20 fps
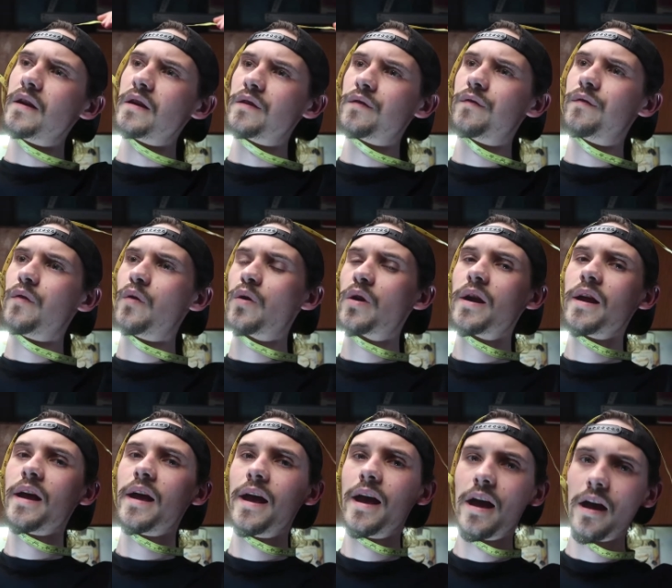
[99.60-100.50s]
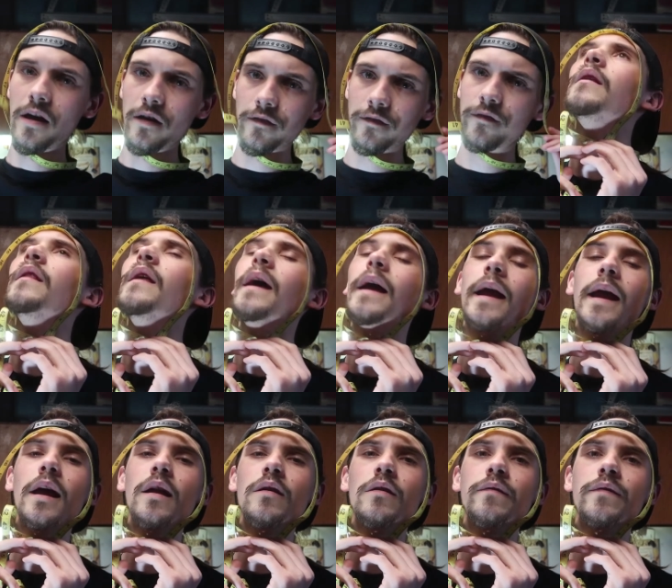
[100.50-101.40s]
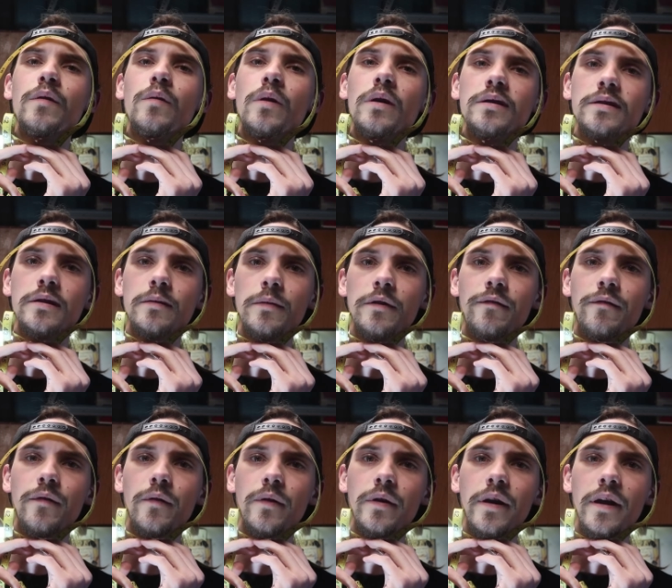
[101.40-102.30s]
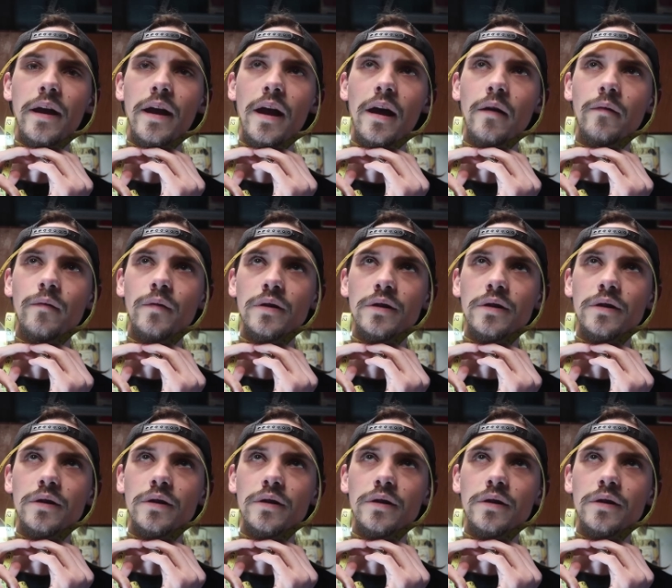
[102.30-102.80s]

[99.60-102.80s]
it's 4.5, the handle of the wand is gonna be 4.5,